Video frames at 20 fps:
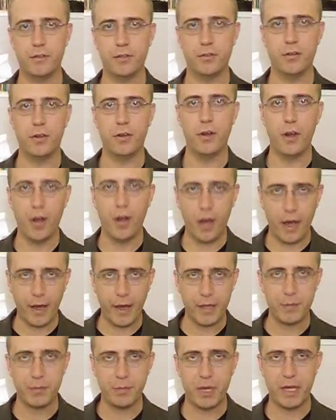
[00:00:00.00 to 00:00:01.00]
do
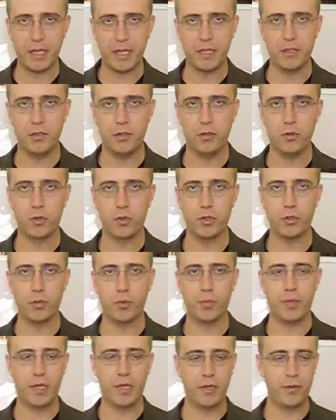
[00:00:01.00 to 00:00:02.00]
not buy it new or
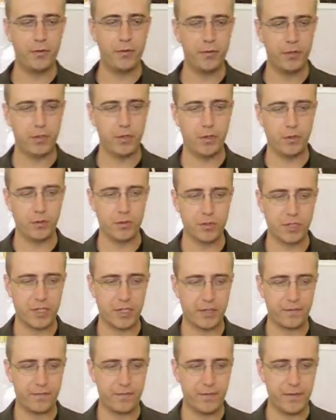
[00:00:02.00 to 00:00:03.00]
you'll pay through the nose
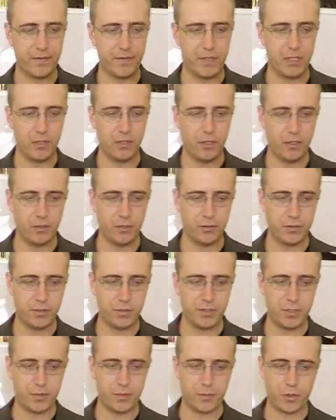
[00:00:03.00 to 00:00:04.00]
like $50 or
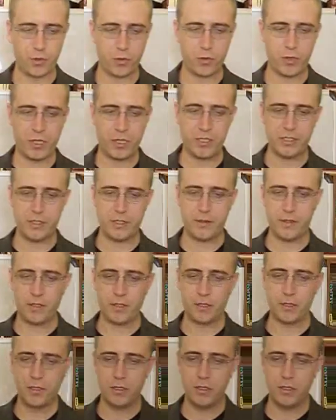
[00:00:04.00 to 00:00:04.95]
some crazy thing.